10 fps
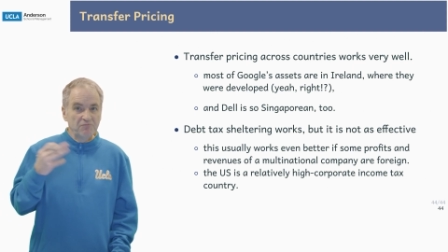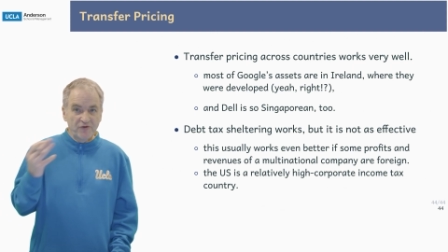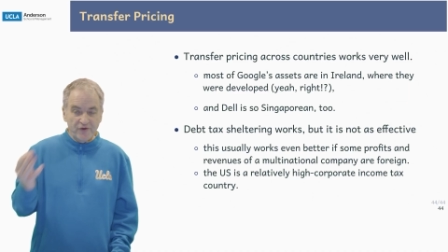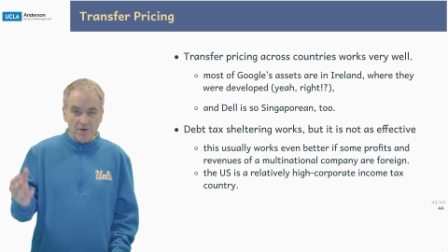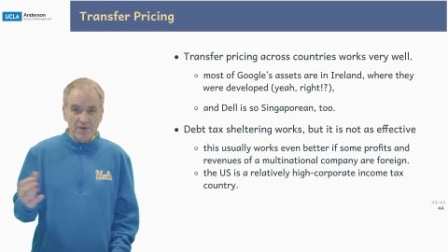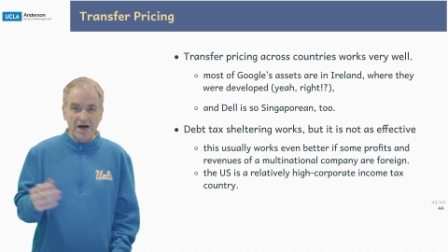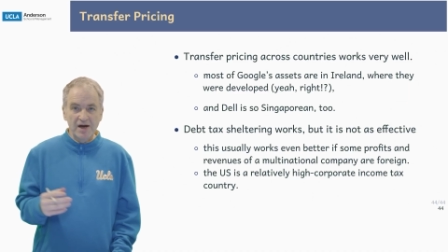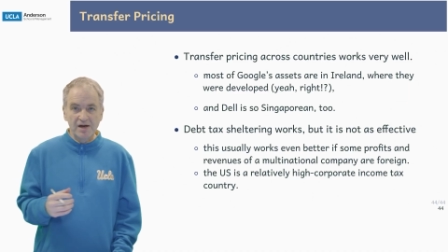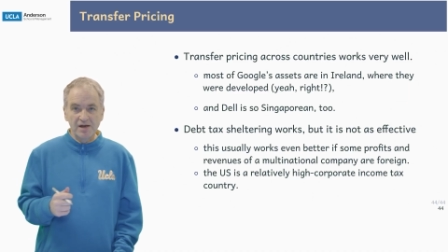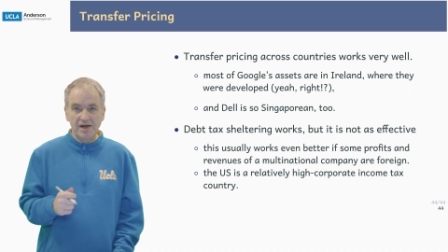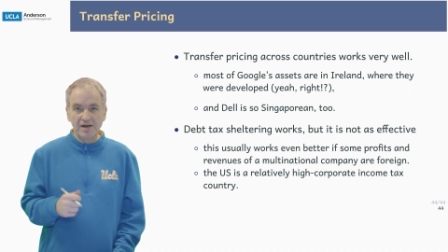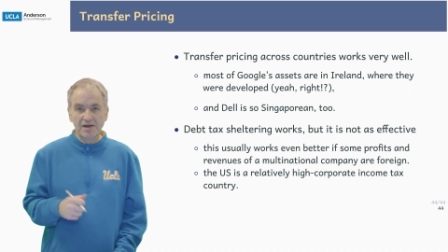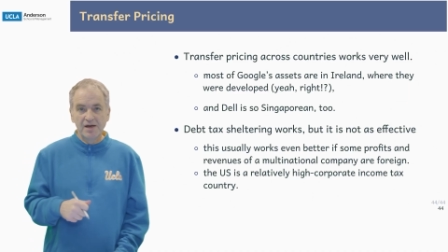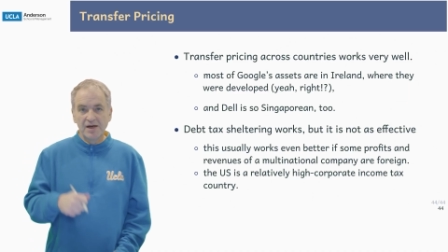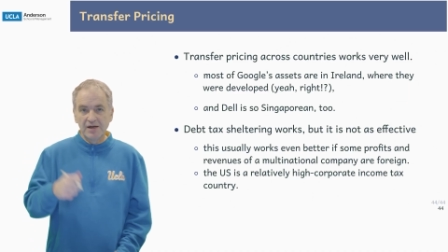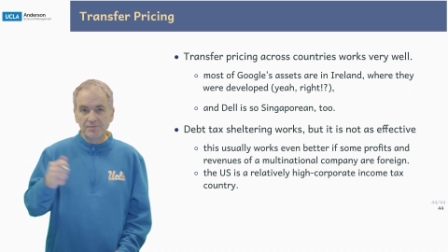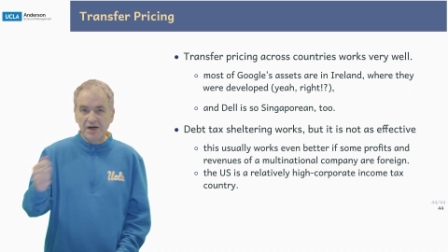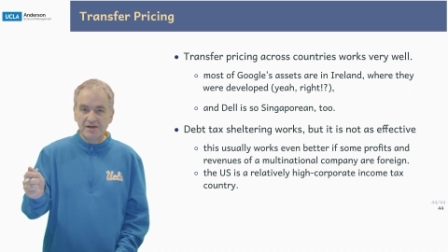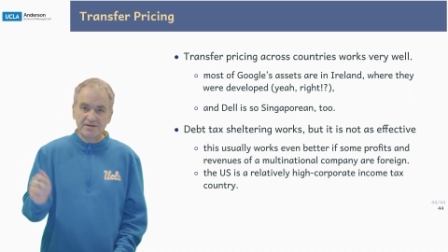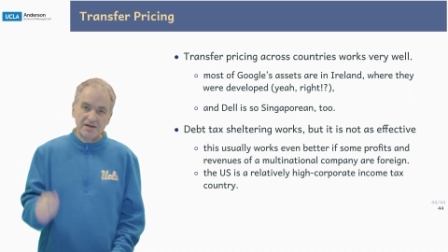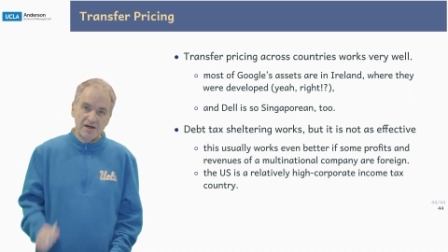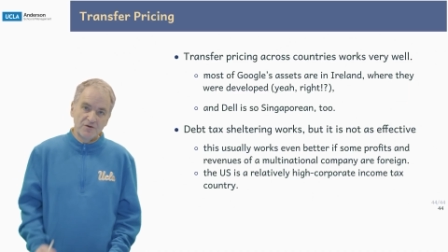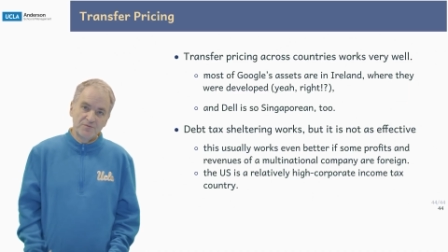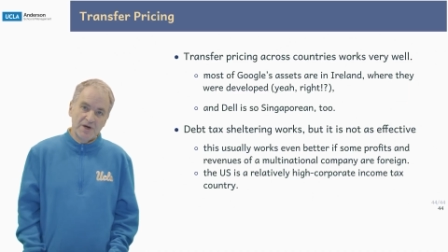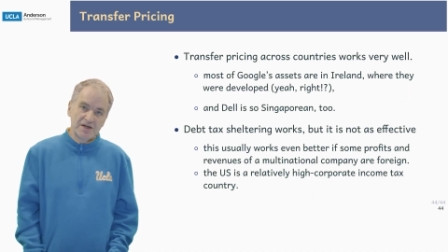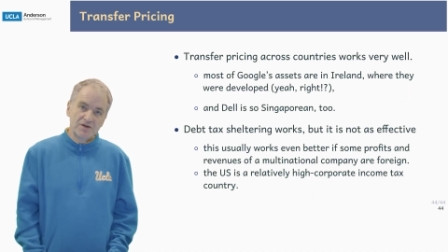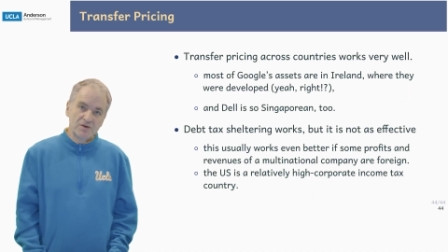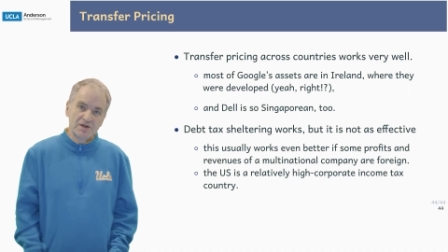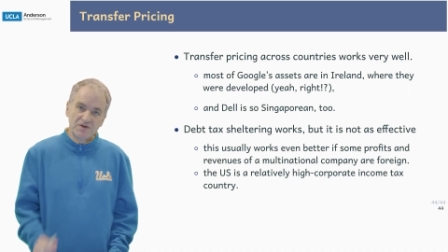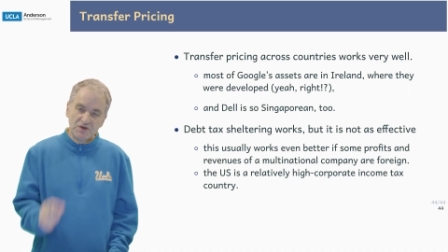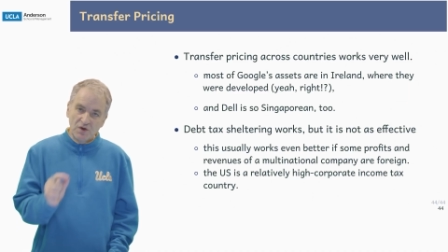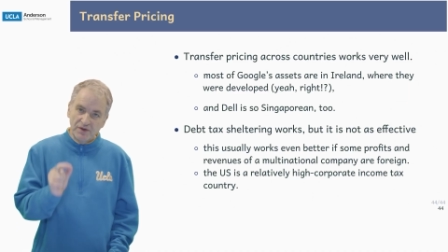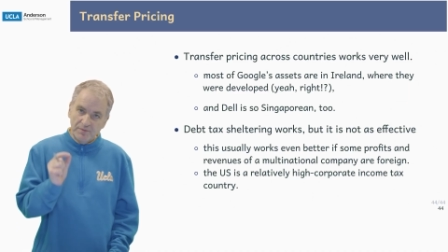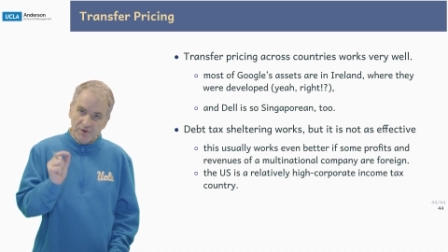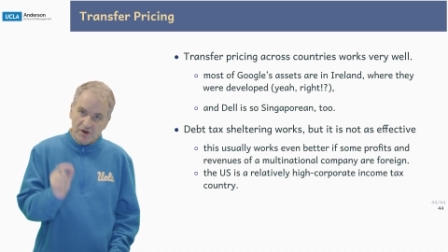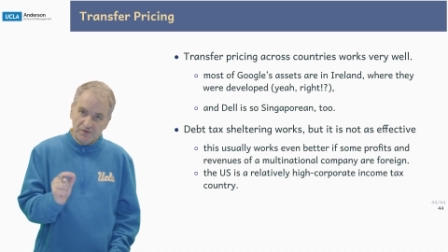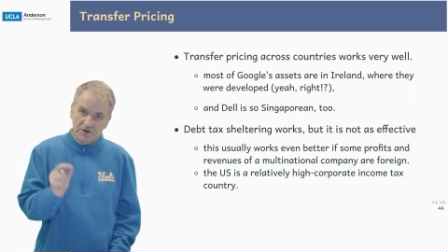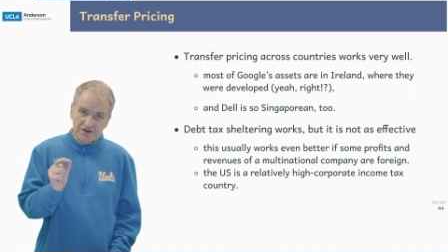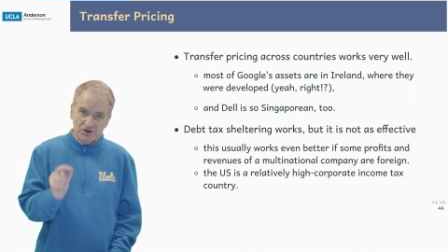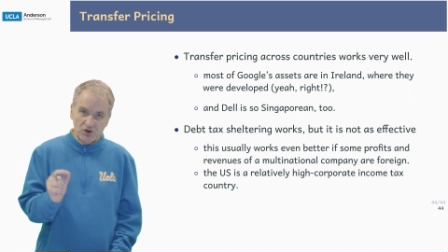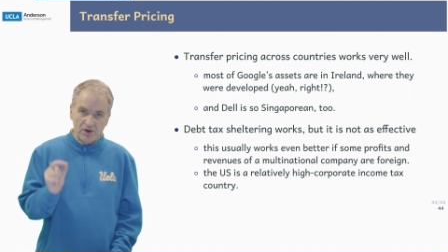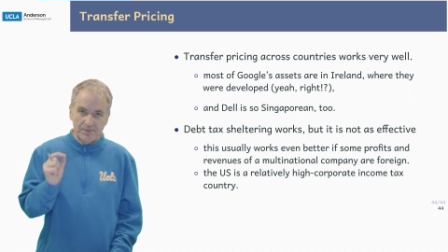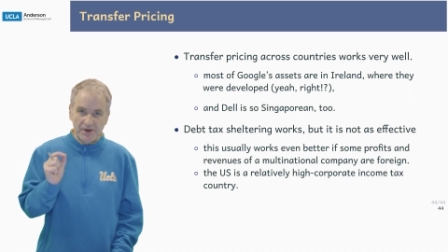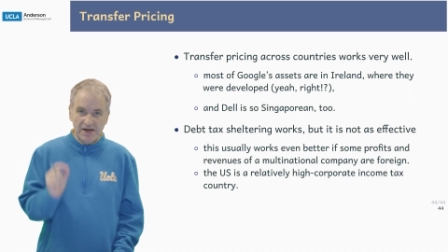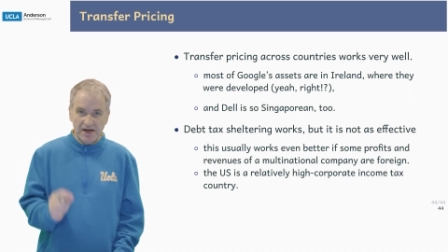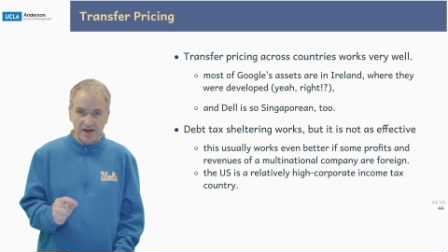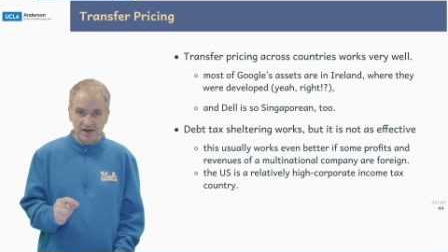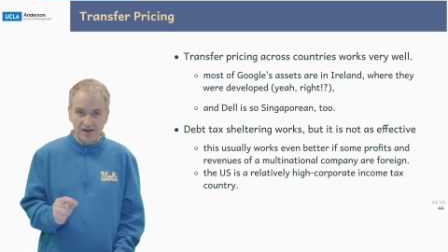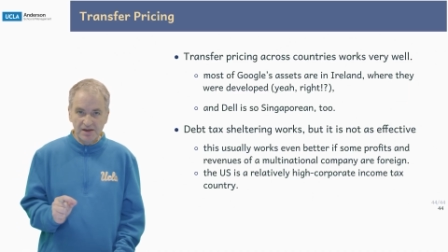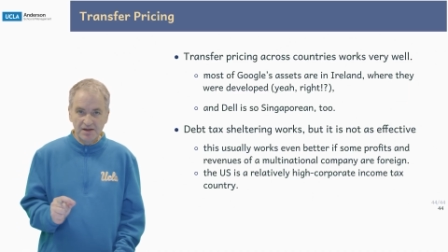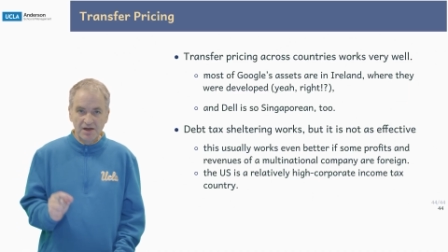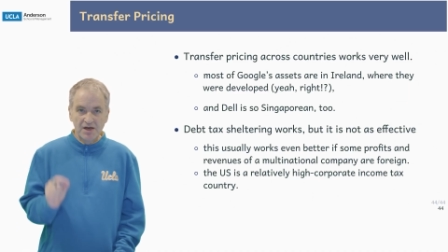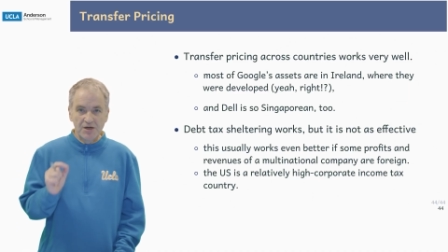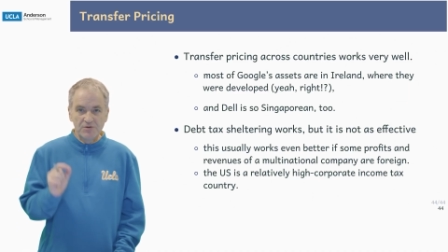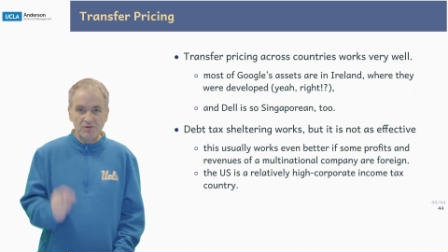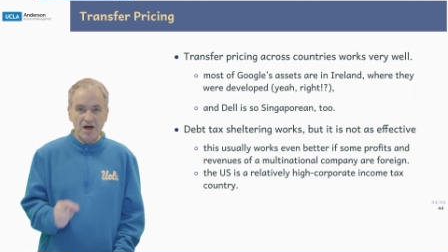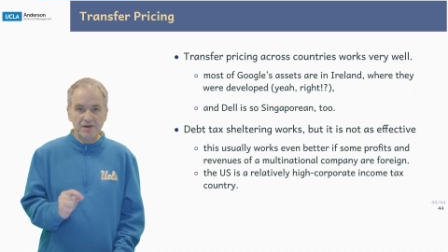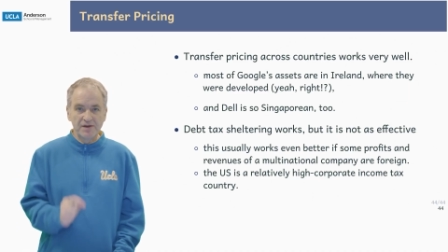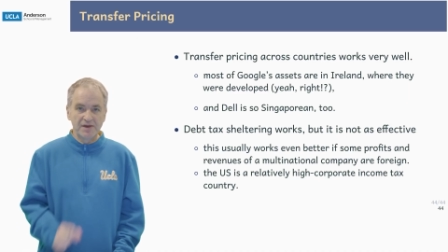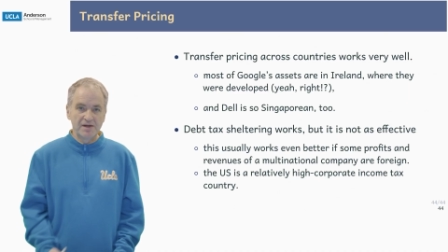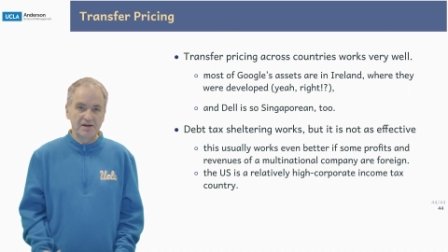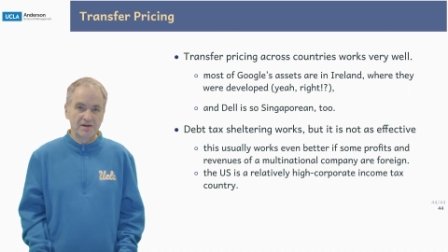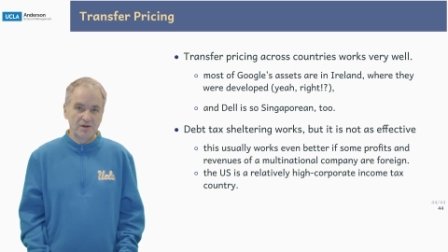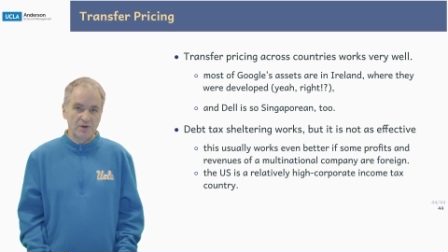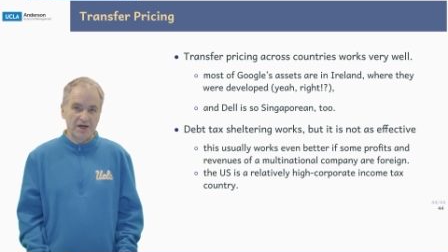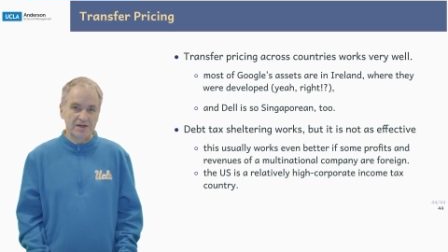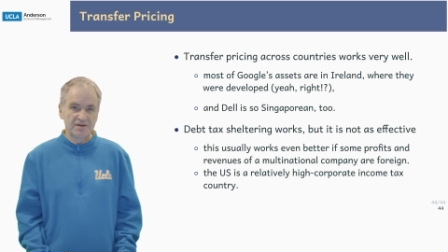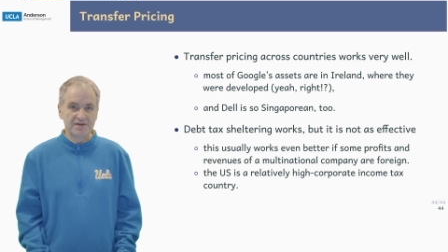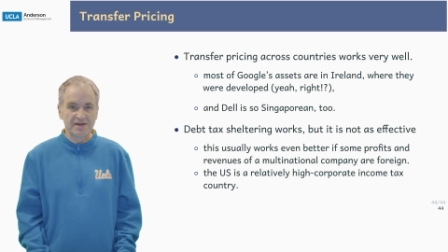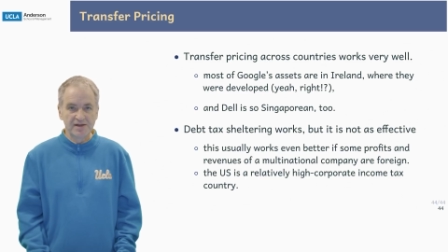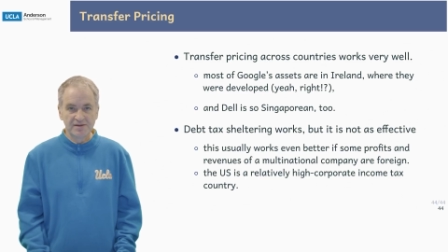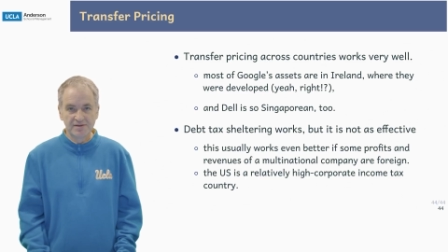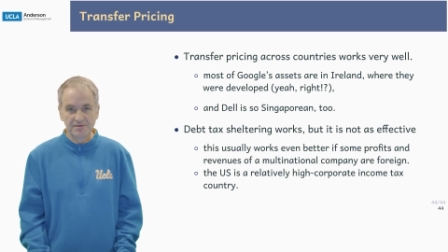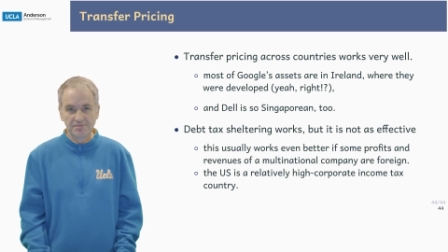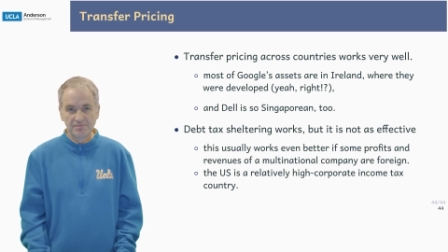from Ireland and pays a lot of money to it, so the profits show up in Ireland rather than in the United States.